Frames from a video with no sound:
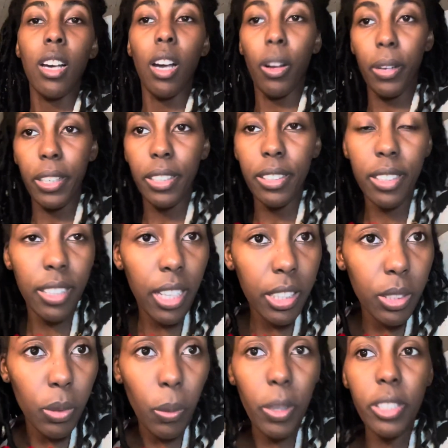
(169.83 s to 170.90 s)
All right, the
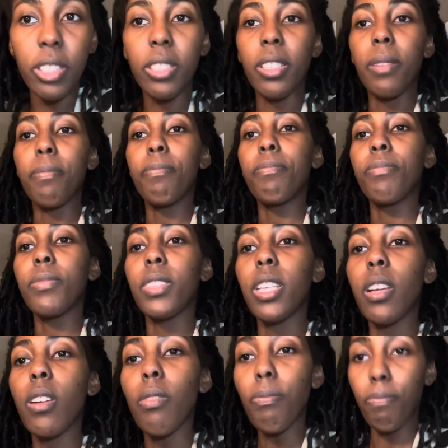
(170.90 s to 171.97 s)
next question.
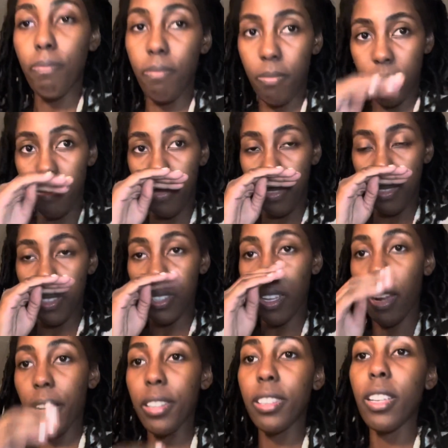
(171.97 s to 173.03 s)
There
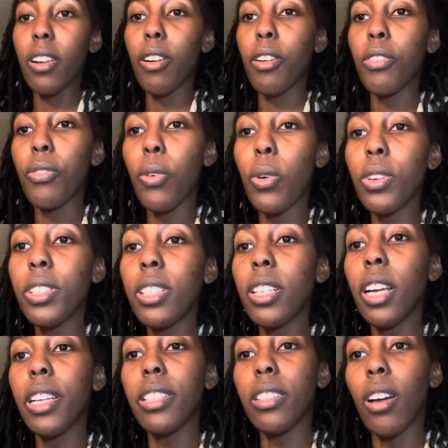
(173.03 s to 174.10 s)
sorry, there are 49
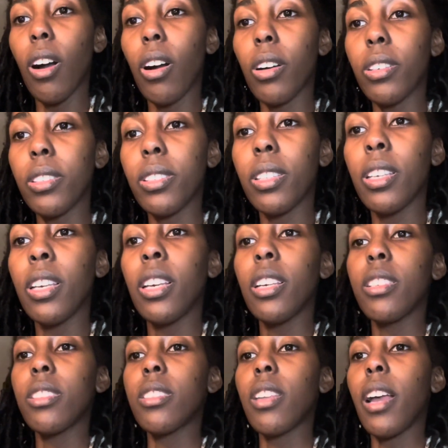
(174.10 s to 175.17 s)
dogs
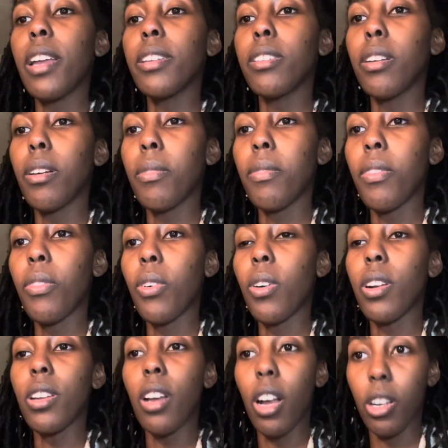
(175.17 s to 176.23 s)
signed up
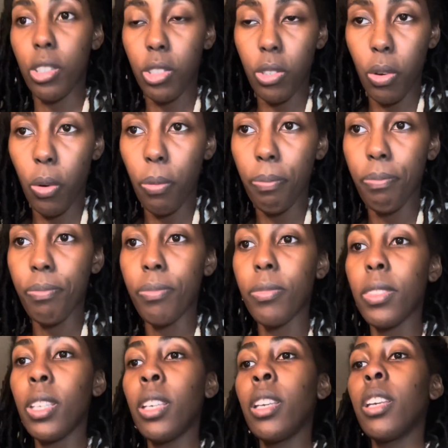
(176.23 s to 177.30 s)
for a dog show.
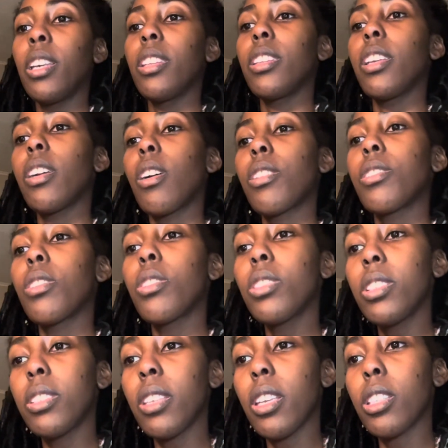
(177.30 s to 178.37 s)
There are
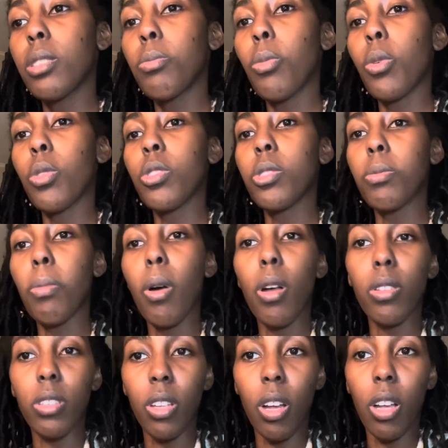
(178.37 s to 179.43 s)
36 more
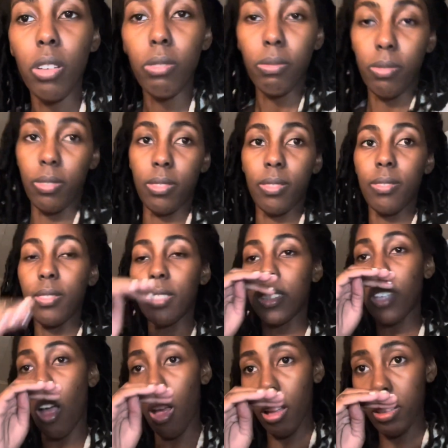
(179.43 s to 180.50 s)
small dogs
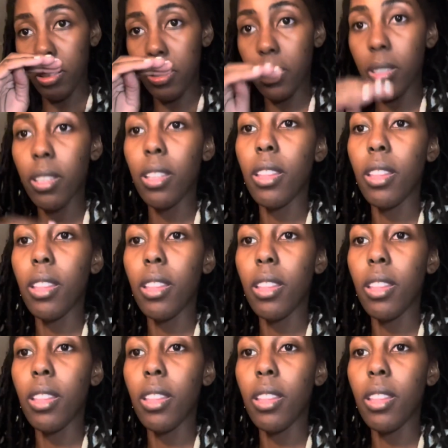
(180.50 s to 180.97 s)
dogs